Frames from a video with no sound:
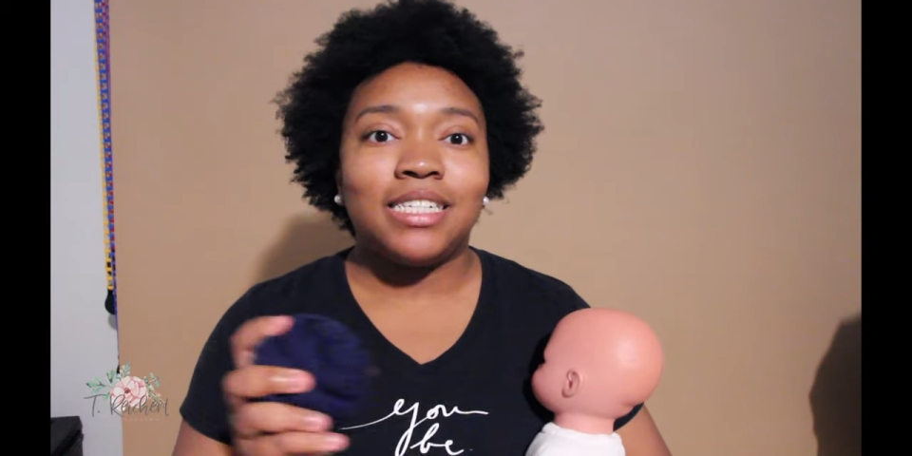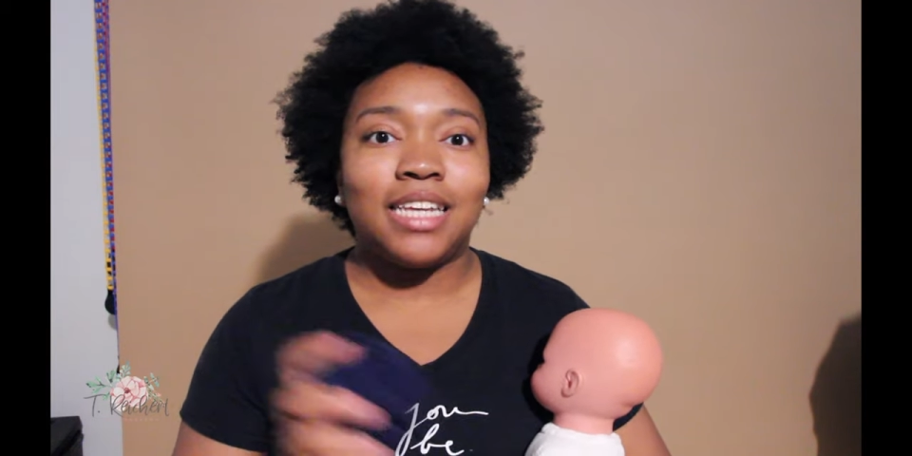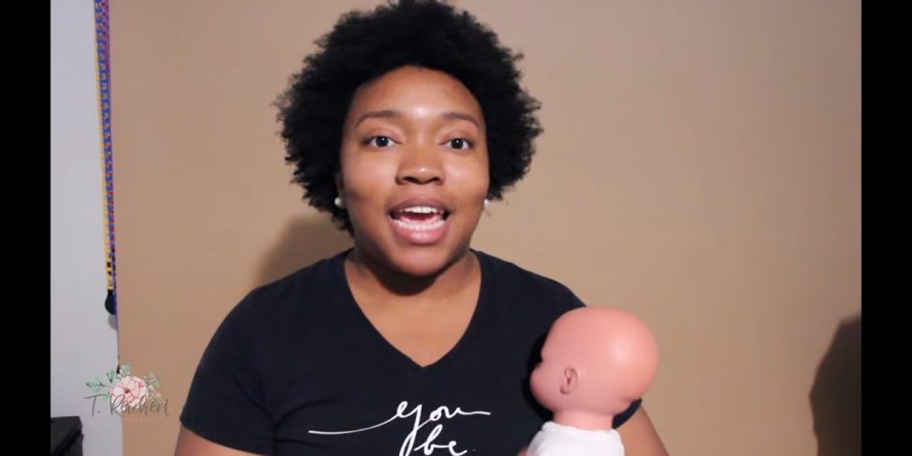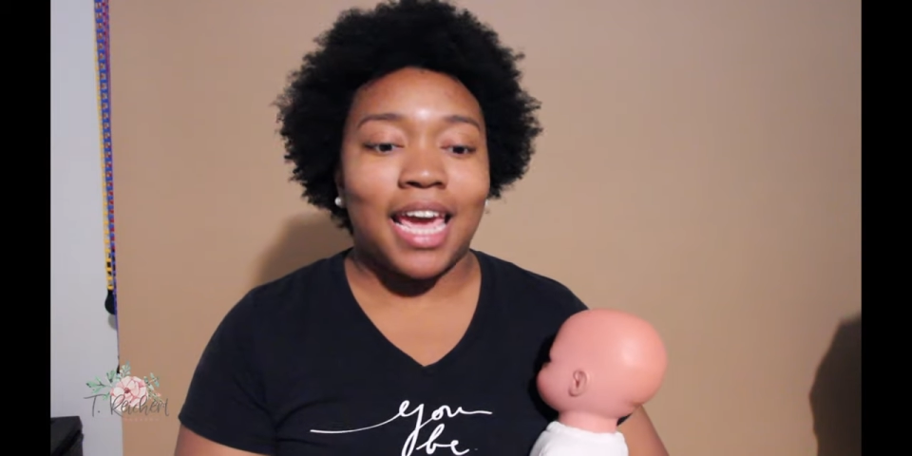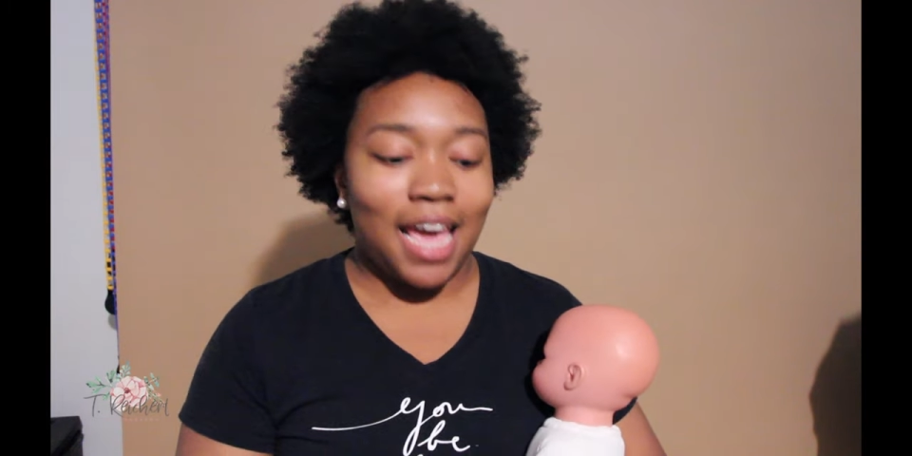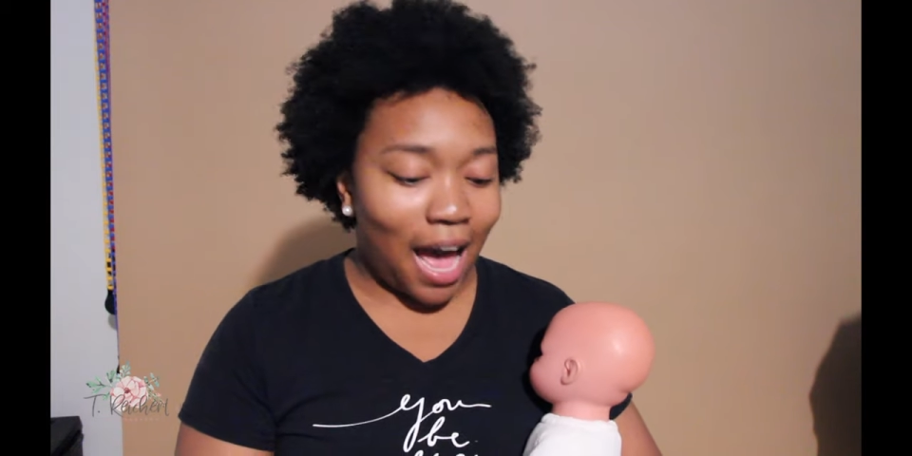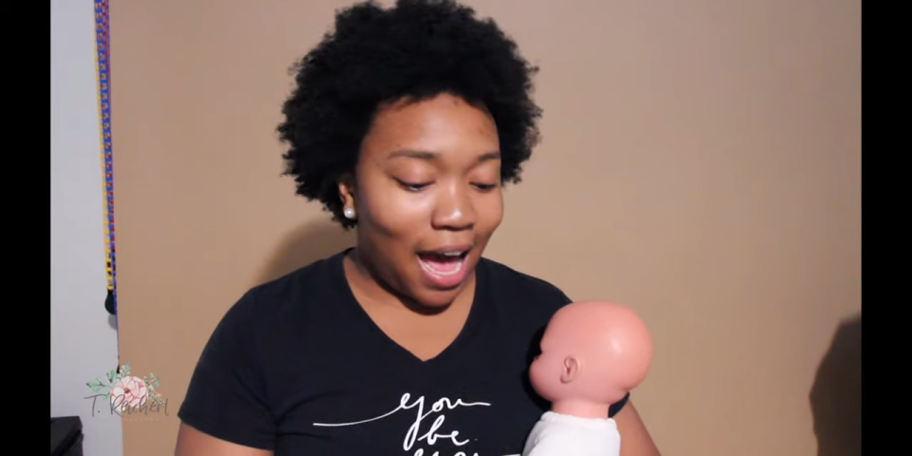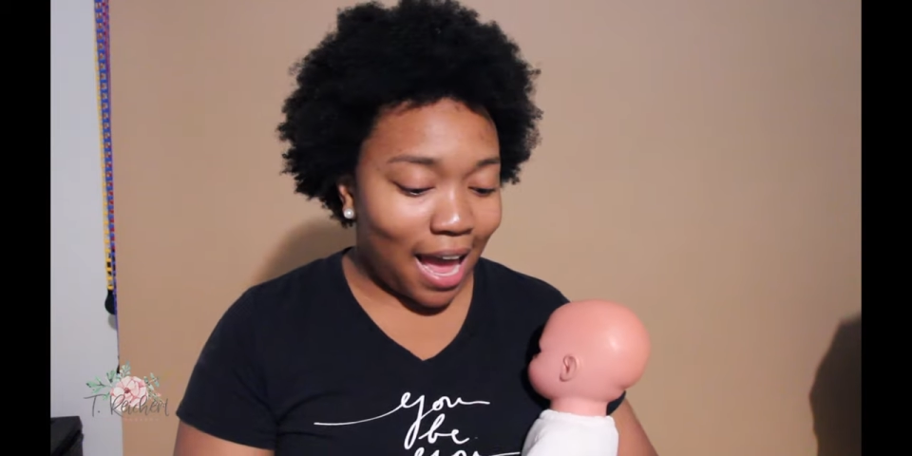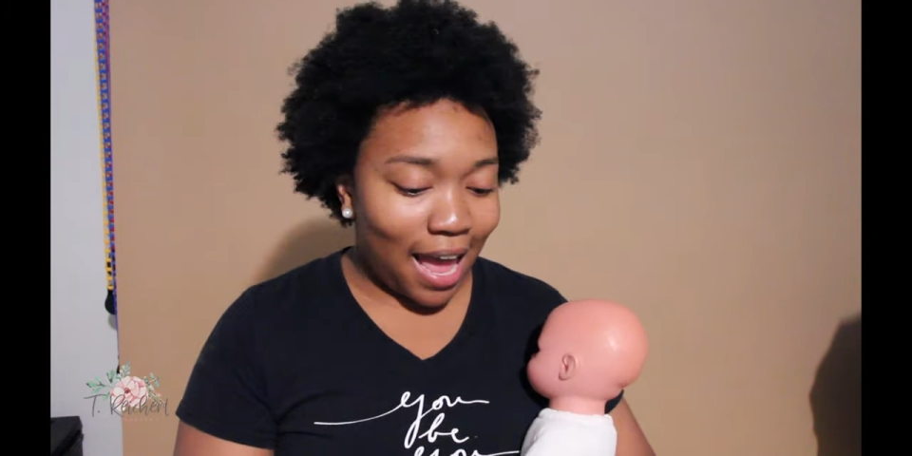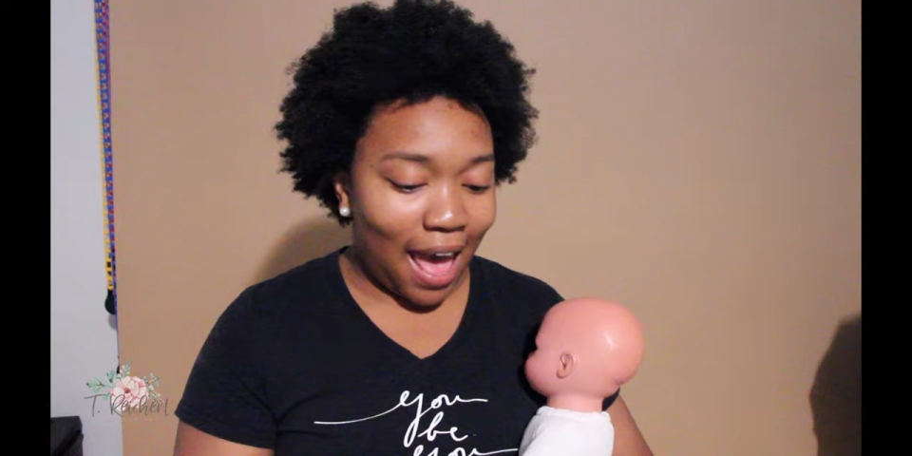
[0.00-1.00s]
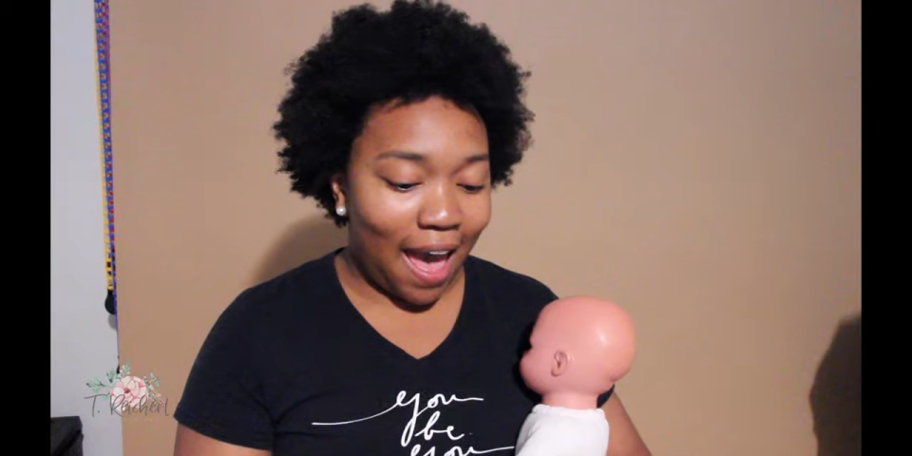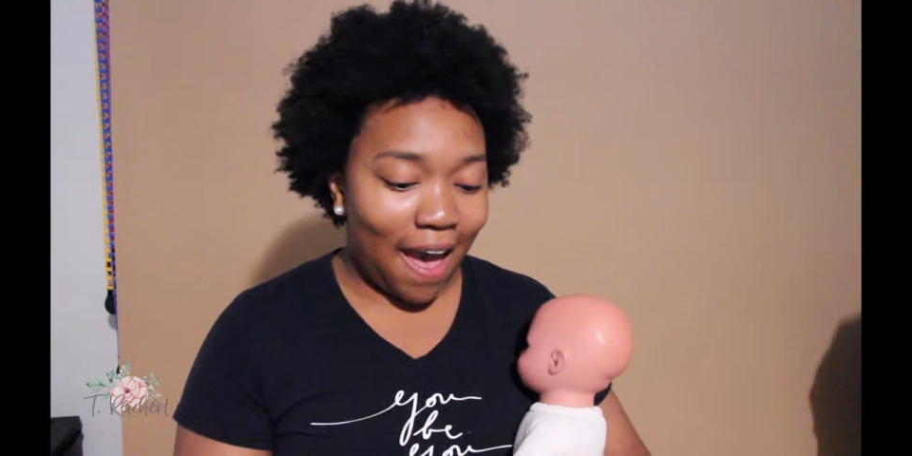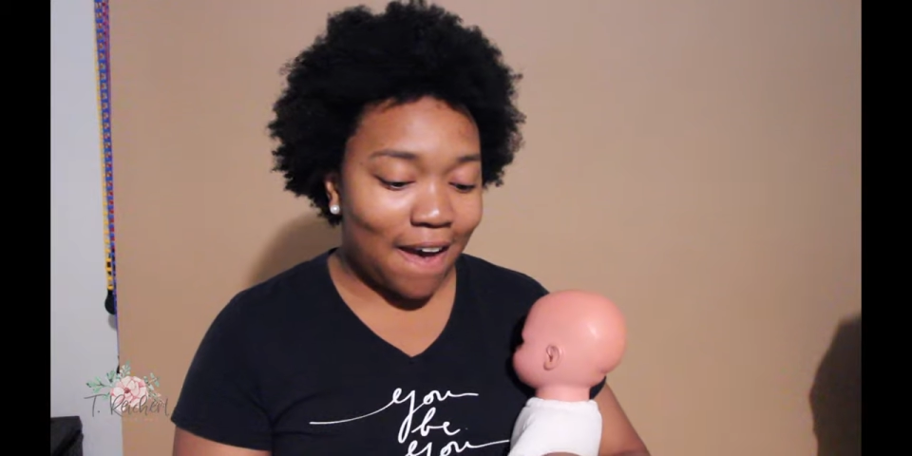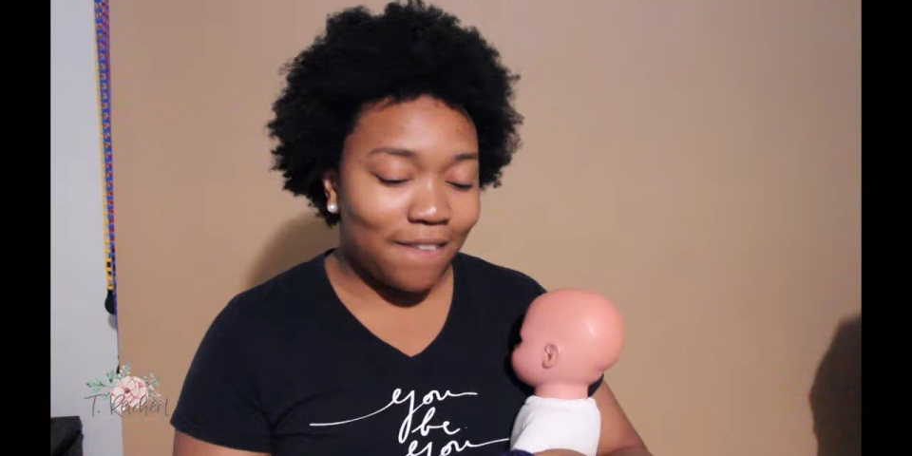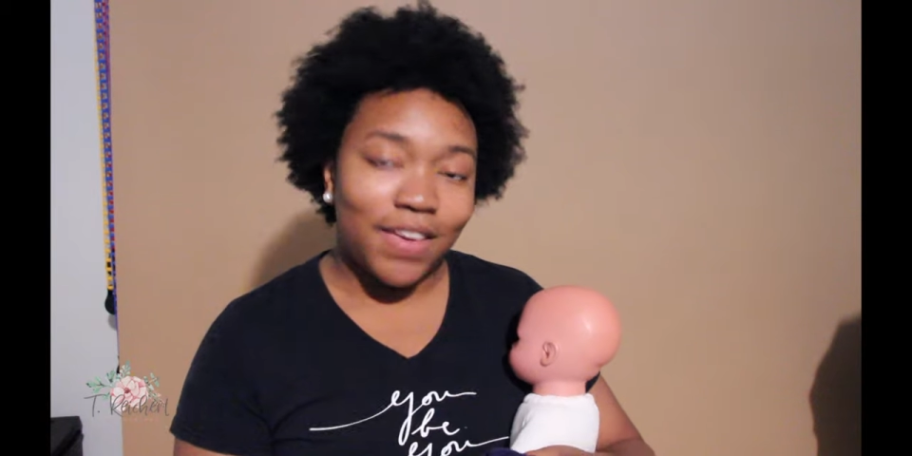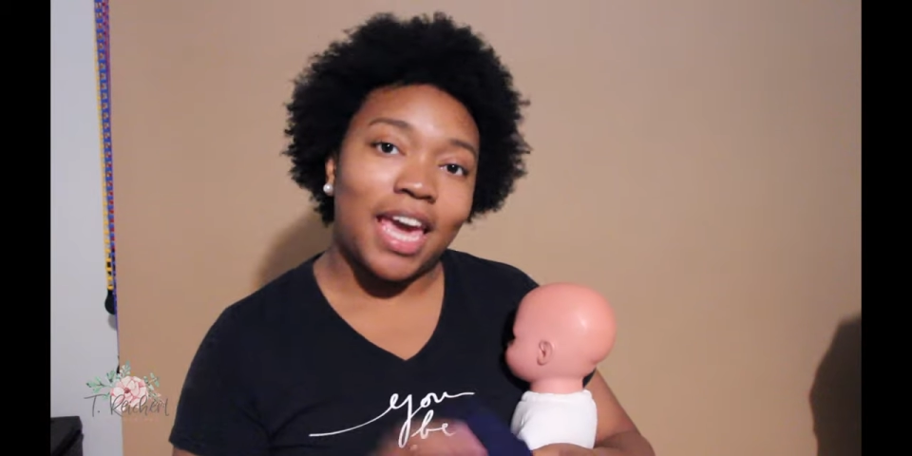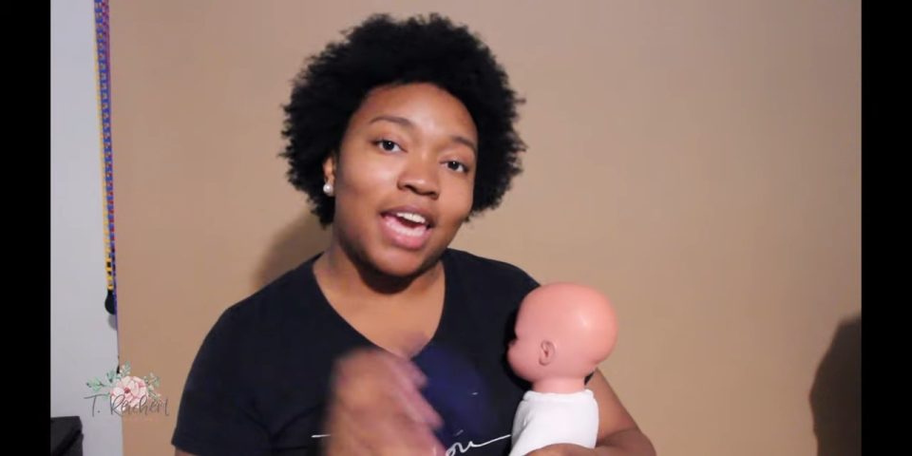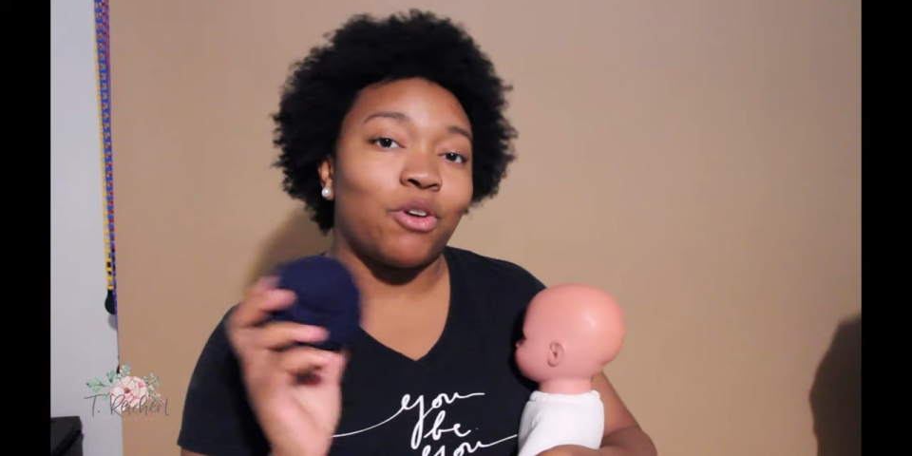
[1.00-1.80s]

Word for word: Today I have a